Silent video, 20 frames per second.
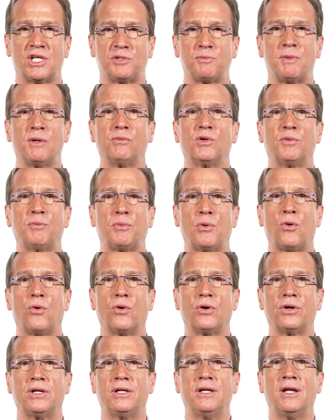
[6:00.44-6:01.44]
that's been
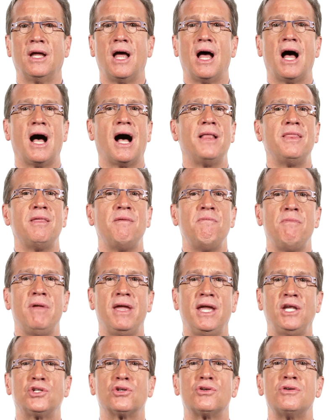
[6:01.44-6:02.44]
reported on the
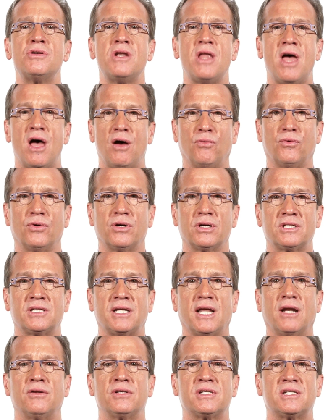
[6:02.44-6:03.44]
major
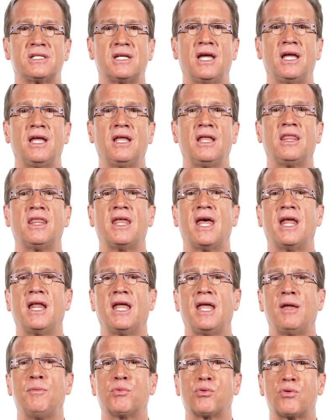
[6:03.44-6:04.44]
networks that'll say that
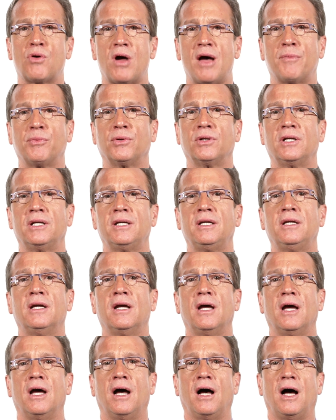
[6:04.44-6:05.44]
a properly